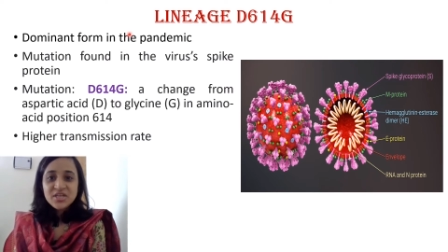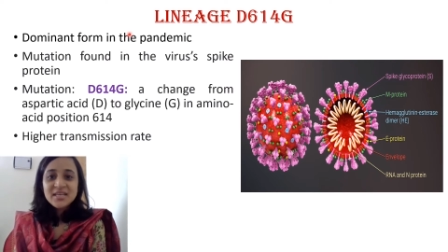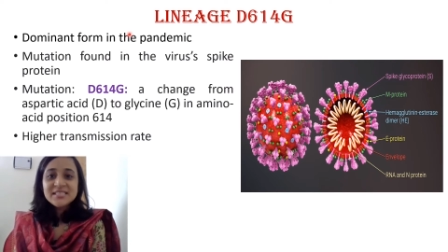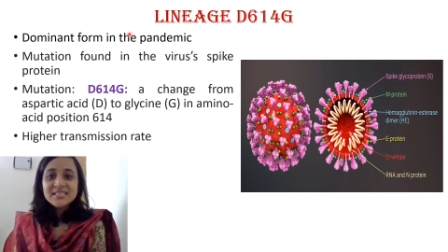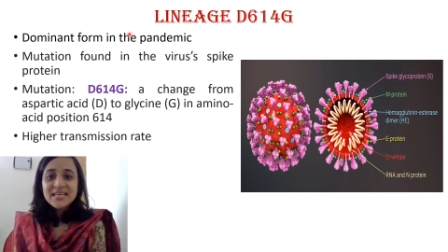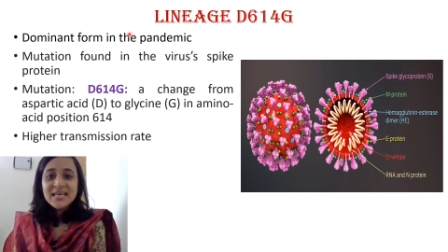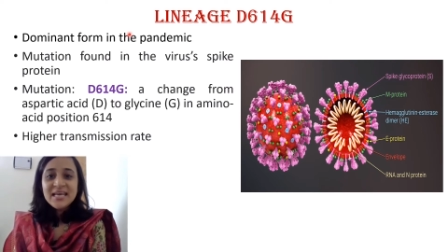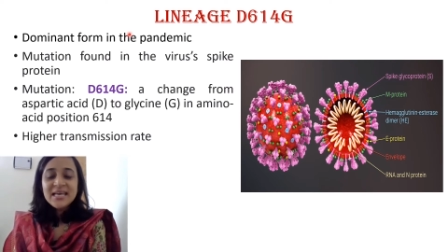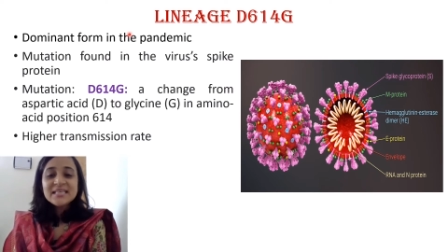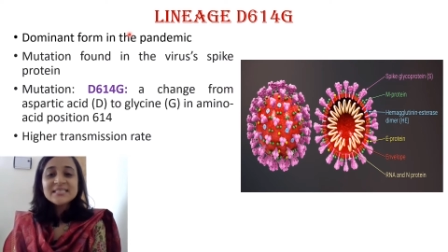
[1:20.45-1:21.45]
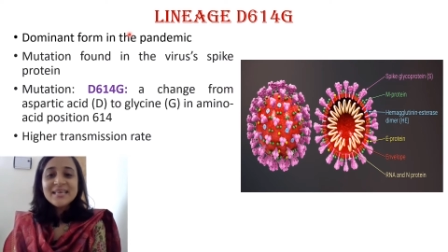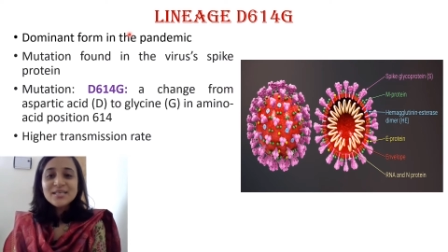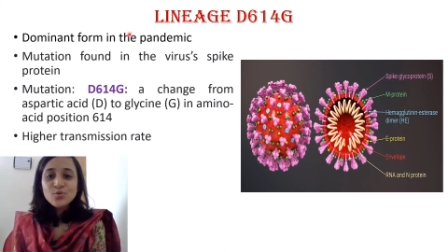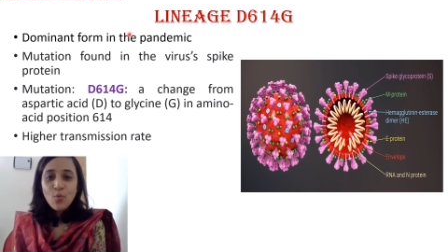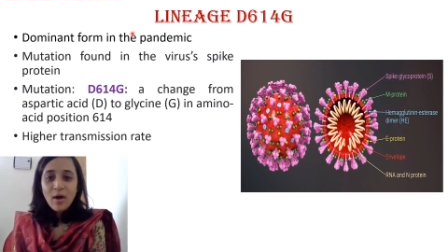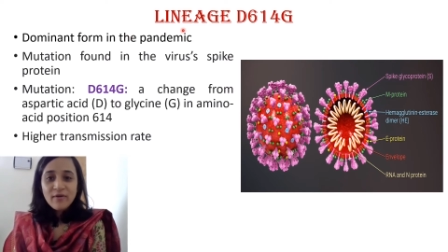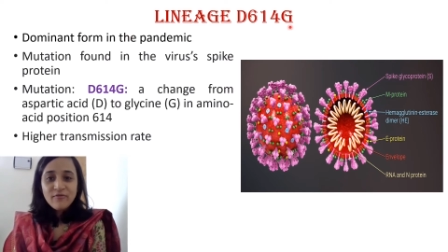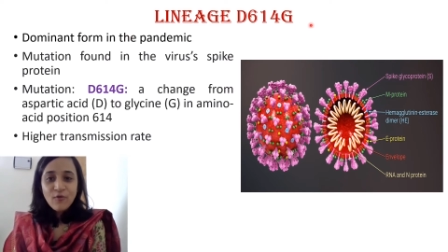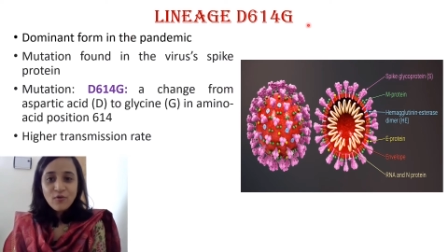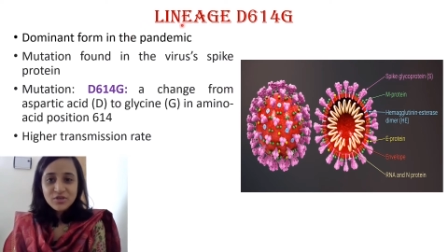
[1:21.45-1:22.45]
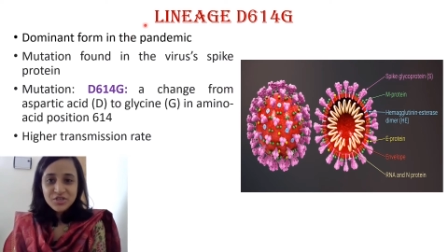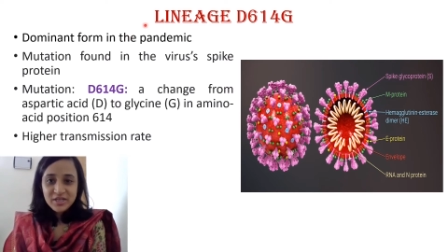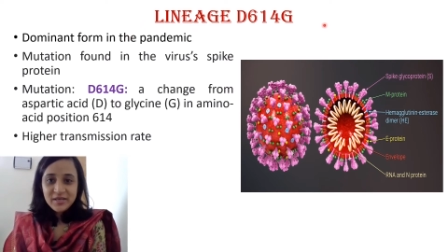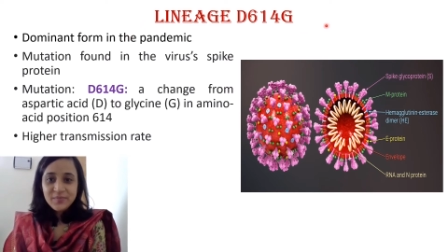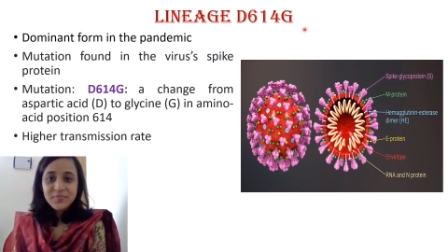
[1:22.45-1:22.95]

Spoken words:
D614G.